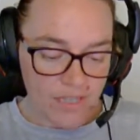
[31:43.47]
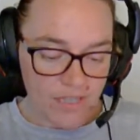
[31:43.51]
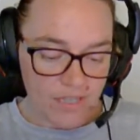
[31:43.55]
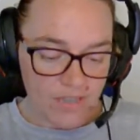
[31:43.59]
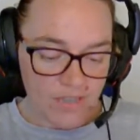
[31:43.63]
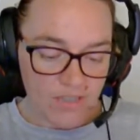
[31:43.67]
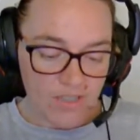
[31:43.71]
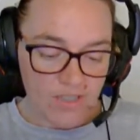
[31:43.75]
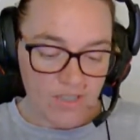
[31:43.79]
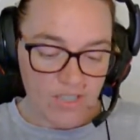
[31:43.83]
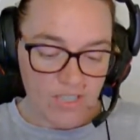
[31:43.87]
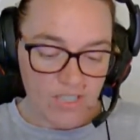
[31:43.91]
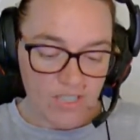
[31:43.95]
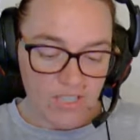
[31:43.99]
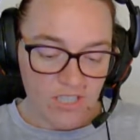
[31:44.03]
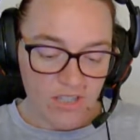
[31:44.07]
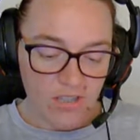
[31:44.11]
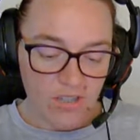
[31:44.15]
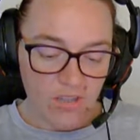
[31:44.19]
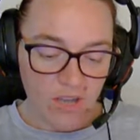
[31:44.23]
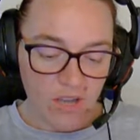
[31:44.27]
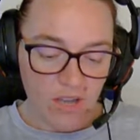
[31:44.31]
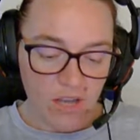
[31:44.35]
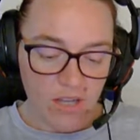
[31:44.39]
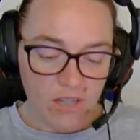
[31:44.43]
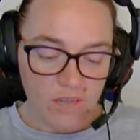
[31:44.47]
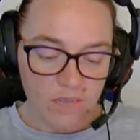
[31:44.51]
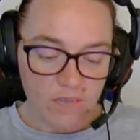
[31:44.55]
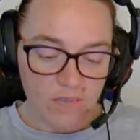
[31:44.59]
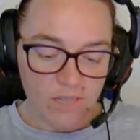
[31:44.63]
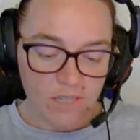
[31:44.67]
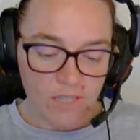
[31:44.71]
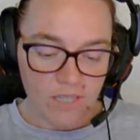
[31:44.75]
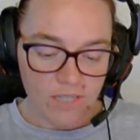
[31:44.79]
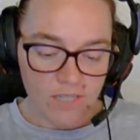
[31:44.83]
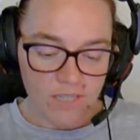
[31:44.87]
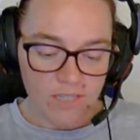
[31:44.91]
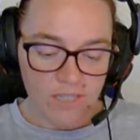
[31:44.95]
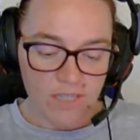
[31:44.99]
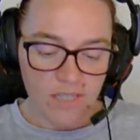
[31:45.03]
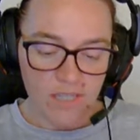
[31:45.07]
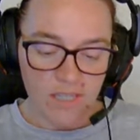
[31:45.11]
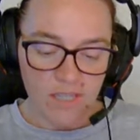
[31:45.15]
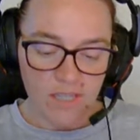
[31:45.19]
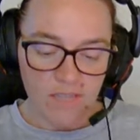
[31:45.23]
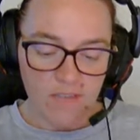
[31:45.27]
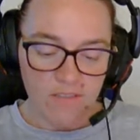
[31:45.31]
into the chill autumn dusk,